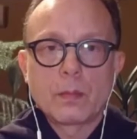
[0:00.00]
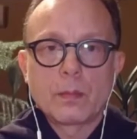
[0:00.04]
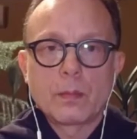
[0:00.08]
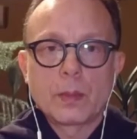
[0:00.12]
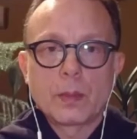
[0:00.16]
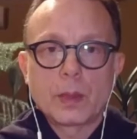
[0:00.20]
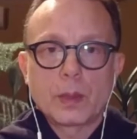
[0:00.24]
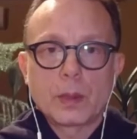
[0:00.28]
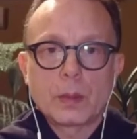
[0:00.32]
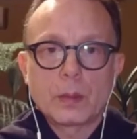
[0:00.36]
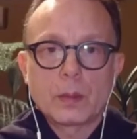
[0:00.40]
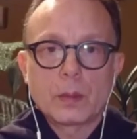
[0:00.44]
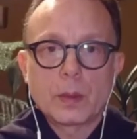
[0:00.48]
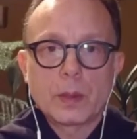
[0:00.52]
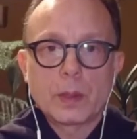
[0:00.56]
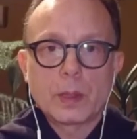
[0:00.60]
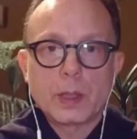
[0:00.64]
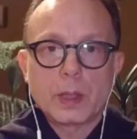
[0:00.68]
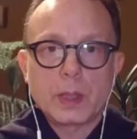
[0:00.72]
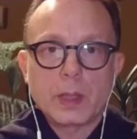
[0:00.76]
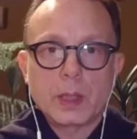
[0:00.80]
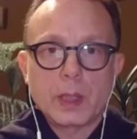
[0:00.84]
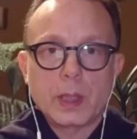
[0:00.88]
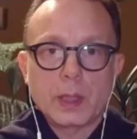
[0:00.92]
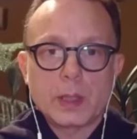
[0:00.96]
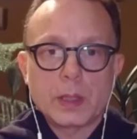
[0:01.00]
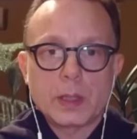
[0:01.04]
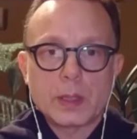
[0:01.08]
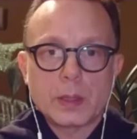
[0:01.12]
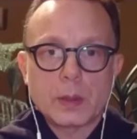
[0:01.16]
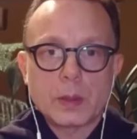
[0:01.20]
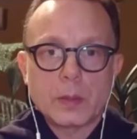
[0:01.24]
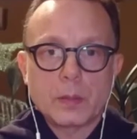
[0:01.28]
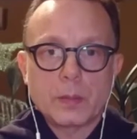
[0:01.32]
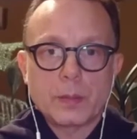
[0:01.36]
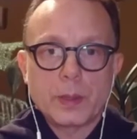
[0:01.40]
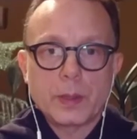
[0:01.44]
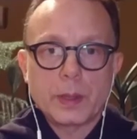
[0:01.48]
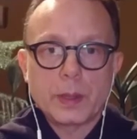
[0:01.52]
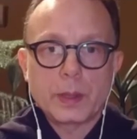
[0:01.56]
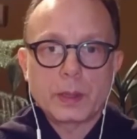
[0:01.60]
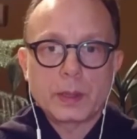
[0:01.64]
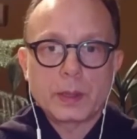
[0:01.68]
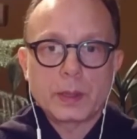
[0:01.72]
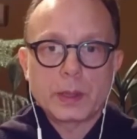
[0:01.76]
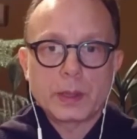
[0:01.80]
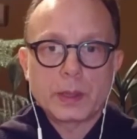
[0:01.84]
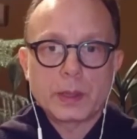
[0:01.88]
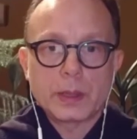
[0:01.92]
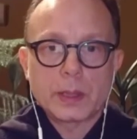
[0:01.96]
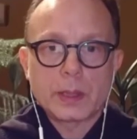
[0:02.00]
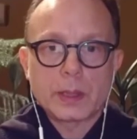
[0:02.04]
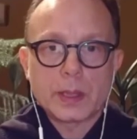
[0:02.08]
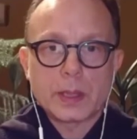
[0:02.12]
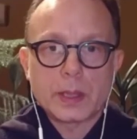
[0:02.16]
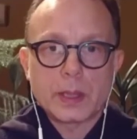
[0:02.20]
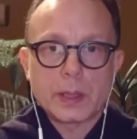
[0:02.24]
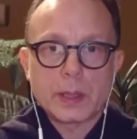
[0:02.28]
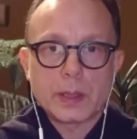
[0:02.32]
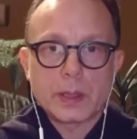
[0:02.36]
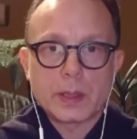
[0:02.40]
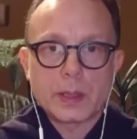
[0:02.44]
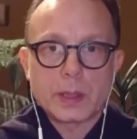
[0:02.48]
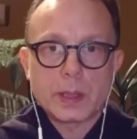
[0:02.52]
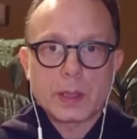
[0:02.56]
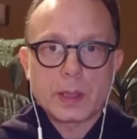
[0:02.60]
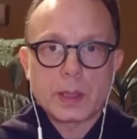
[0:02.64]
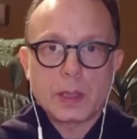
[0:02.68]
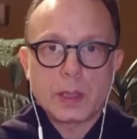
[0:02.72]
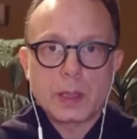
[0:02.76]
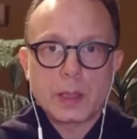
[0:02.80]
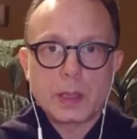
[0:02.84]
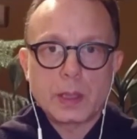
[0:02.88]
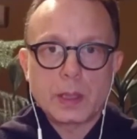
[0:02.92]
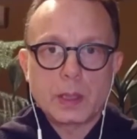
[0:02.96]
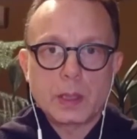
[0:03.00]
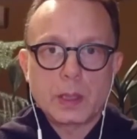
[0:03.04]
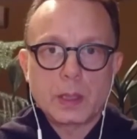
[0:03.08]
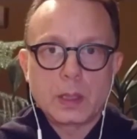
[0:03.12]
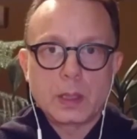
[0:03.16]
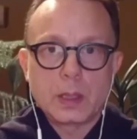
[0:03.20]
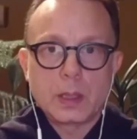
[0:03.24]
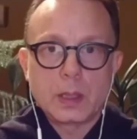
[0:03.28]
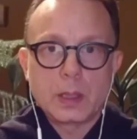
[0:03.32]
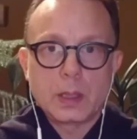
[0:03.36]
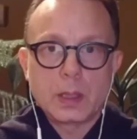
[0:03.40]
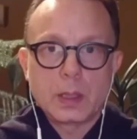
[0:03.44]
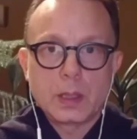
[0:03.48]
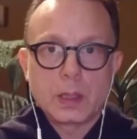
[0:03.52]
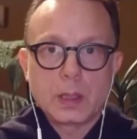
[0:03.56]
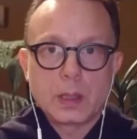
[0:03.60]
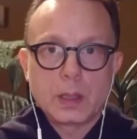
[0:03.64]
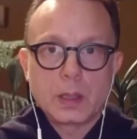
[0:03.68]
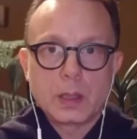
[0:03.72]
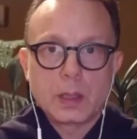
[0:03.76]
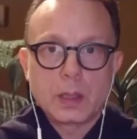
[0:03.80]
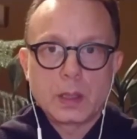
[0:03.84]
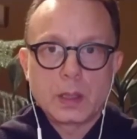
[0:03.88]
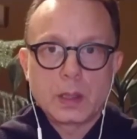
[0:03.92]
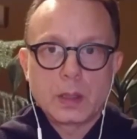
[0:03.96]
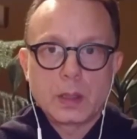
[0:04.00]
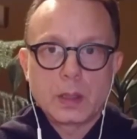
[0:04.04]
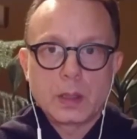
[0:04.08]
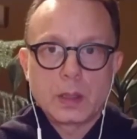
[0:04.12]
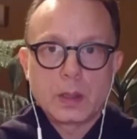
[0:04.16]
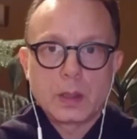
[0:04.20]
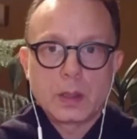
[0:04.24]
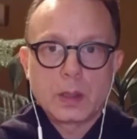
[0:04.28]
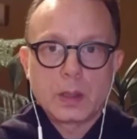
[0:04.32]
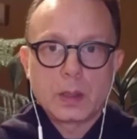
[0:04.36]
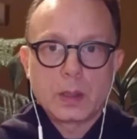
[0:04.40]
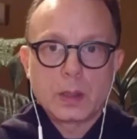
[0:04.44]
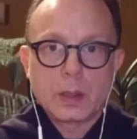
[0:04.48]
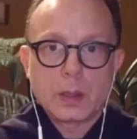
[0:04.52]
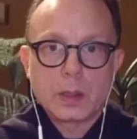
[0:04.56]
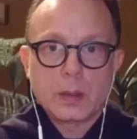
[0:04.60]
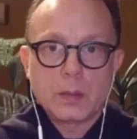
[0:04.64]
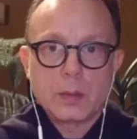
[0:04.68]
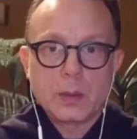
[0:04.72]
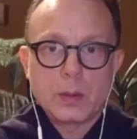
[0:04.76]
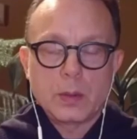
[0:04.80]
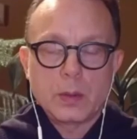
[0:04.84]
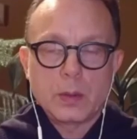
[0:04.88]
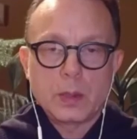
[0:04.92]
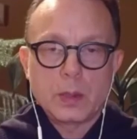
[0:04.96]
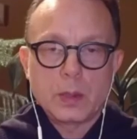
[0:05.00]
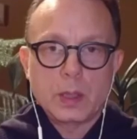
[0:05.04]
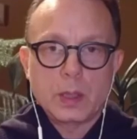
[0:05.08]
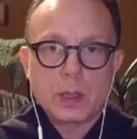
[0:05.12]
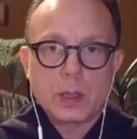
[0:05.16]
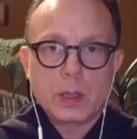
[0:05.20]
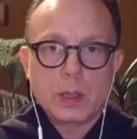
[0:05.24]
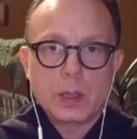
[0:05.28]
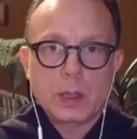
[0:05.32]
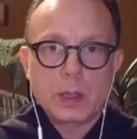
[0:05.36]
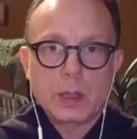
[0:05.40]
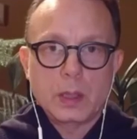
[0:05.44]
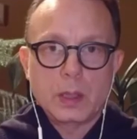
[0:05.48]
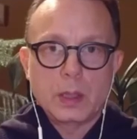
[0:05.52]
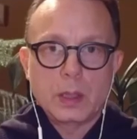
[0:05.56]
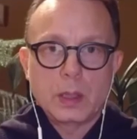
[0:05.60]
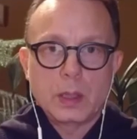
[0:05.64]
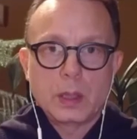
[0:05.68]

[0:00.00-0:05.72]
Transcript: But with the eyes open, just sensing the community.